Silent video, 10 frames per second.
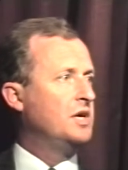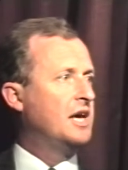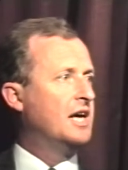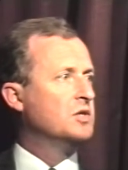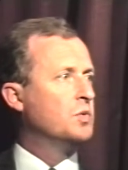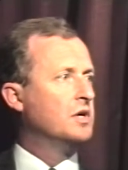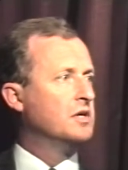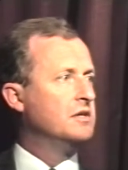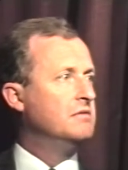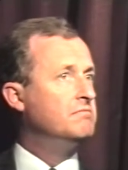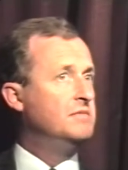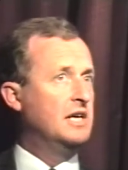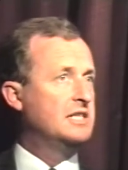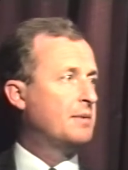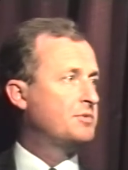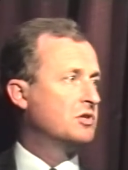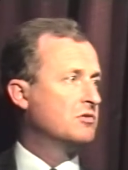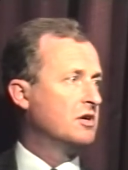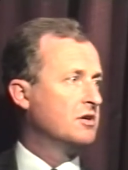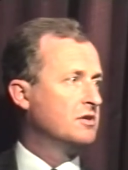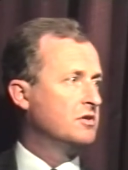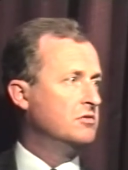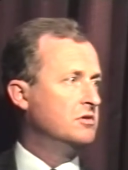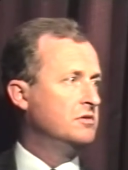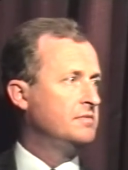weekends were the exception rather than the rule?